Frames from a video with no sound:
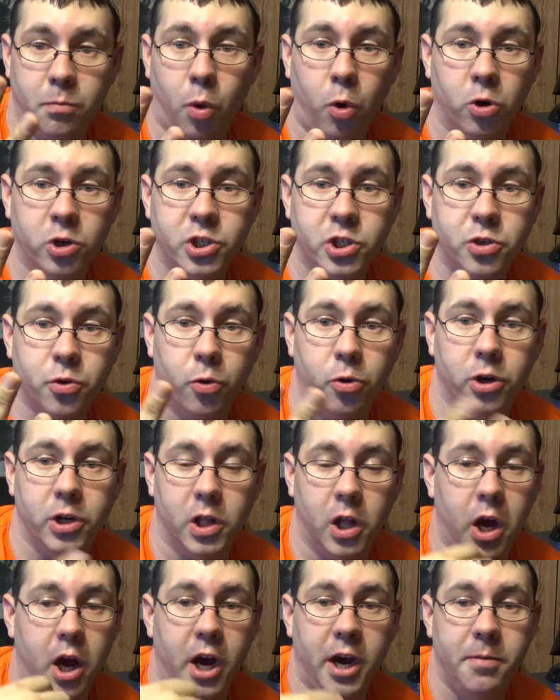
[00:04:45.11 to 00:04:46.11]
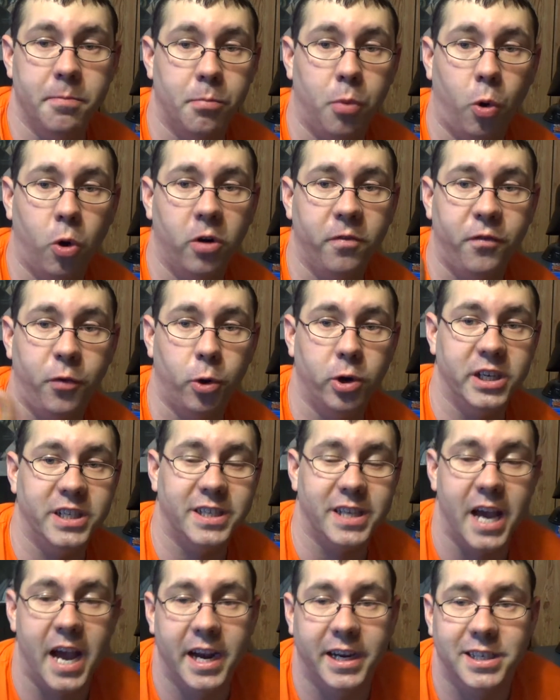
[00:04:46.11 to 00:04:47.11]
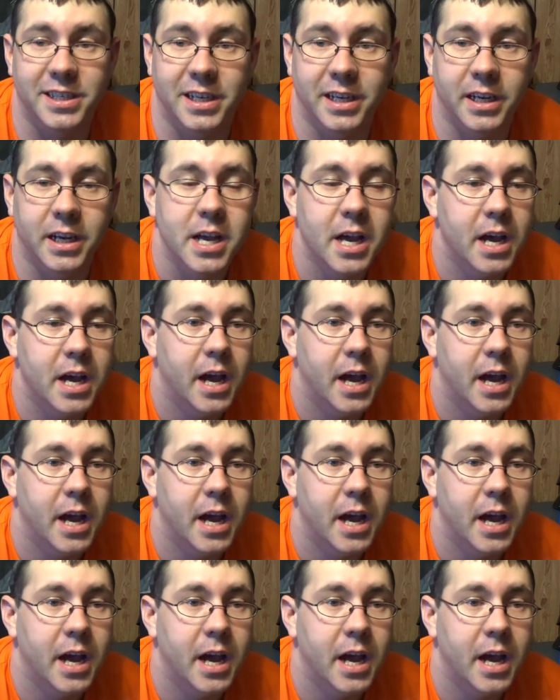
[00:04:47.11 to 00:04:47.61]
more storyline, more voice acting,